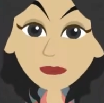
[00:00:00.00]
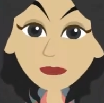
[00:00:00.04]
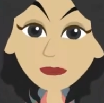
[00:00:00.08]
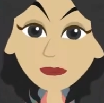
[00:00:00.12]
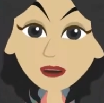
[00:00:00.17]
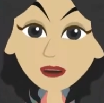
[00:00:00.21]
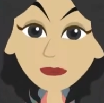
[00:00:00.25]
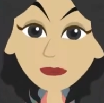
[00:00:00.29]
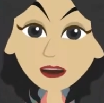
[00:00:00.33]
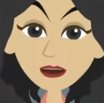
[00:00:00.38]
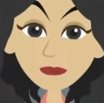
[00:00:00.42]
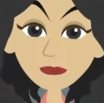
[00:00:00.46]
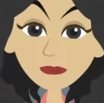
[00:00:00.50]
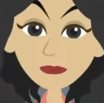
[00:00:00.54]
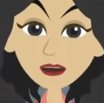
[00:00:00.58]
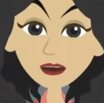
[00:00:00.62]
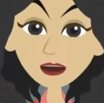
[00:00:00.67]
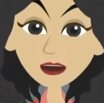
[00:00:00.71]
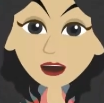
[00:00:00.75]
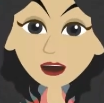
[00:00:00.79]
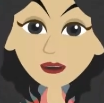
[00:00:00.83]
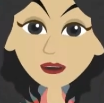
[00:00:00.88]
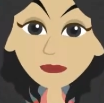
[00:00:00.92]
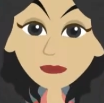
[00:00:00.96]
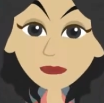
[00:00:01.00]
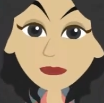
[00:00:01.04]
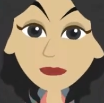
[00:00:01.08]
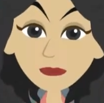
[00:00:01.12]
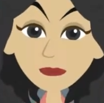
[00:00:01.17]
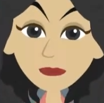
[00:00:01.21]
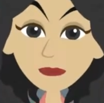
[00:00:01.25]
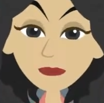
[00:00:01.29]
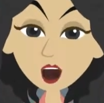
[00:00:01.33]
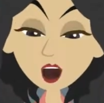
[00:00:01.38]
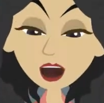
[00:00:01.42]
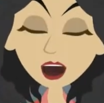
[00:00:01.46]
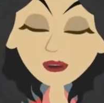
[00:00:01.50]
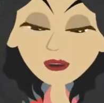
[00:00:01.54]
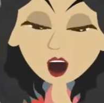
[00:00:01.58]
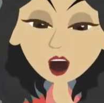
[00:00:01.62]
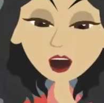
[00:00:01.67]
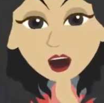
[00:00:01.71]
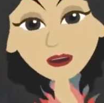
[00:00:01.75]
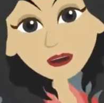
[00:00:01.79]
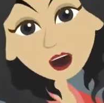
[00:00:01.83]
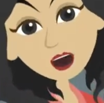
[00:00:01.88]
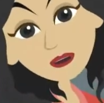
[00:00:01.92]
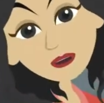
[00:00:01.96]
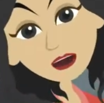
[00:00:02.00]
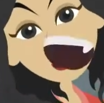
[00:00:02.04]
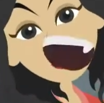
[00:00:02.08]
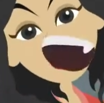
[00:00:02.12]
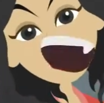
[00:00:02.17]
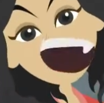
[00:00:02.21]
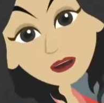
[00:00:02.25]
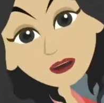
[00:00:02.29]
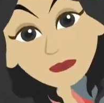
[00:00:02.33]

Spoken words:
just not buy any. The result was that the